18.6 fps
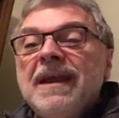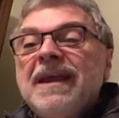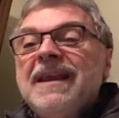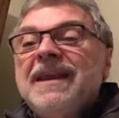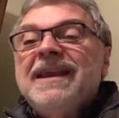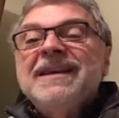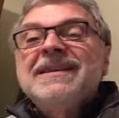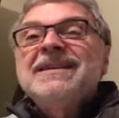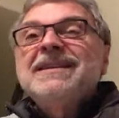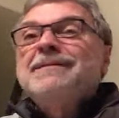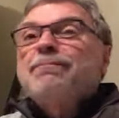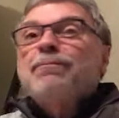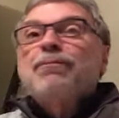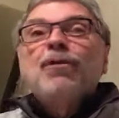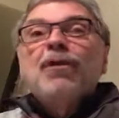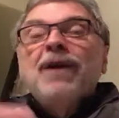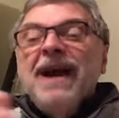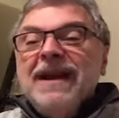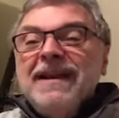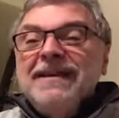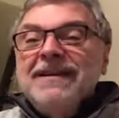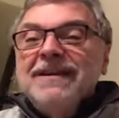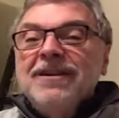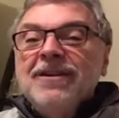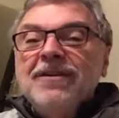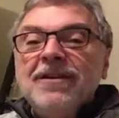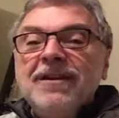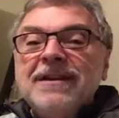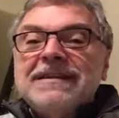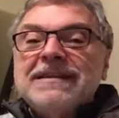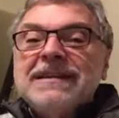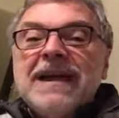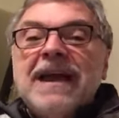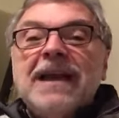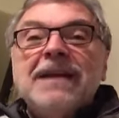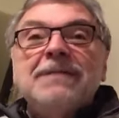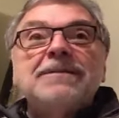It isn't practical at
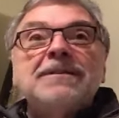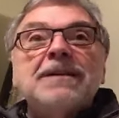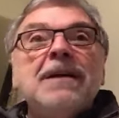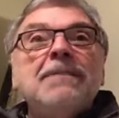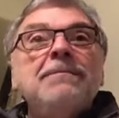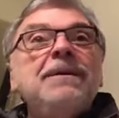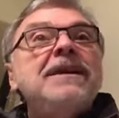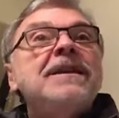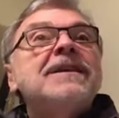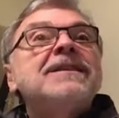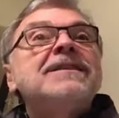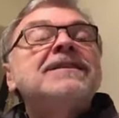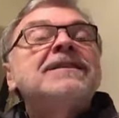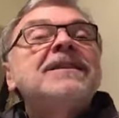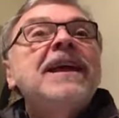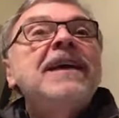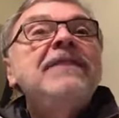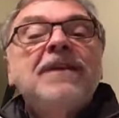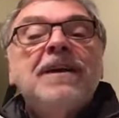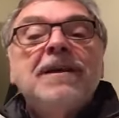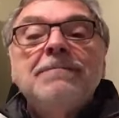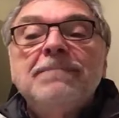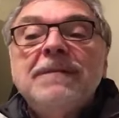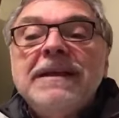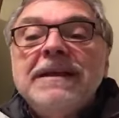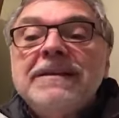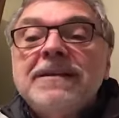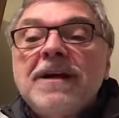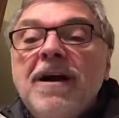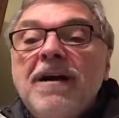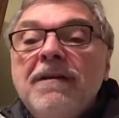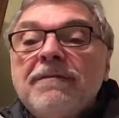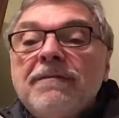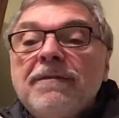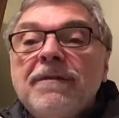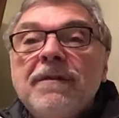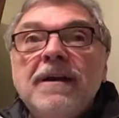times because life can be
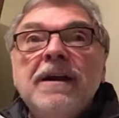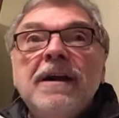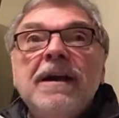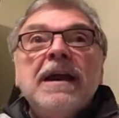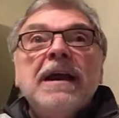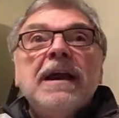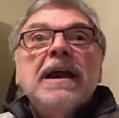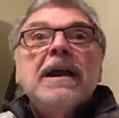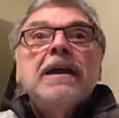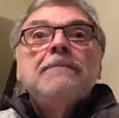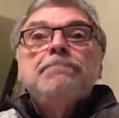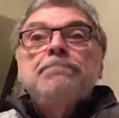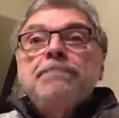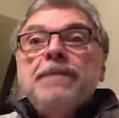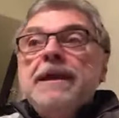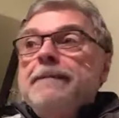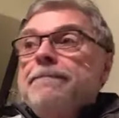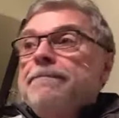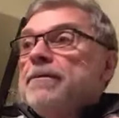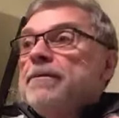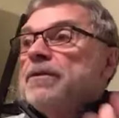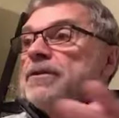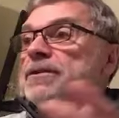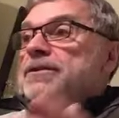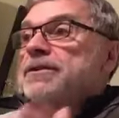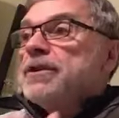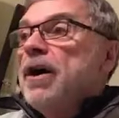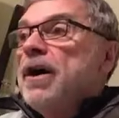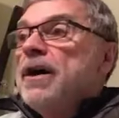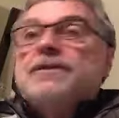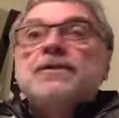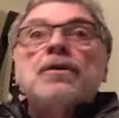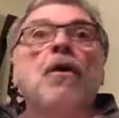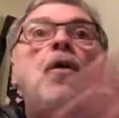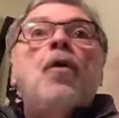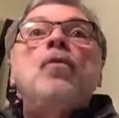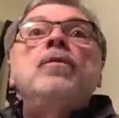tough and people are
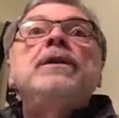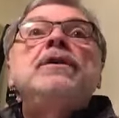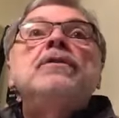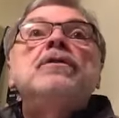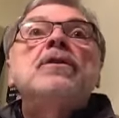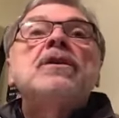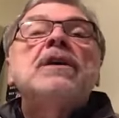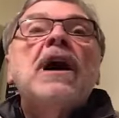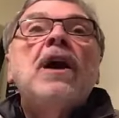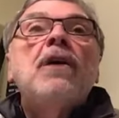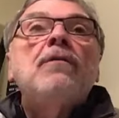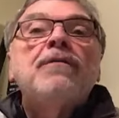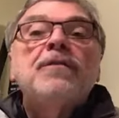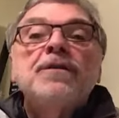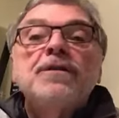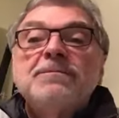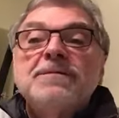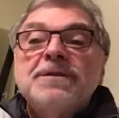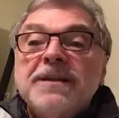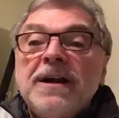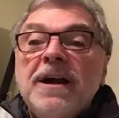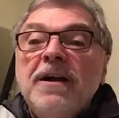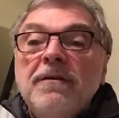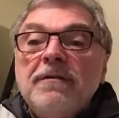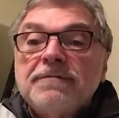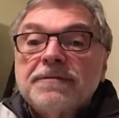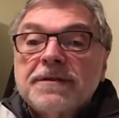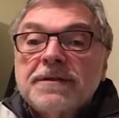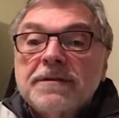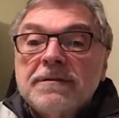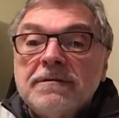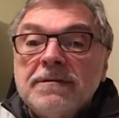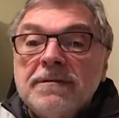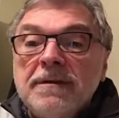taught to only look out for themselves.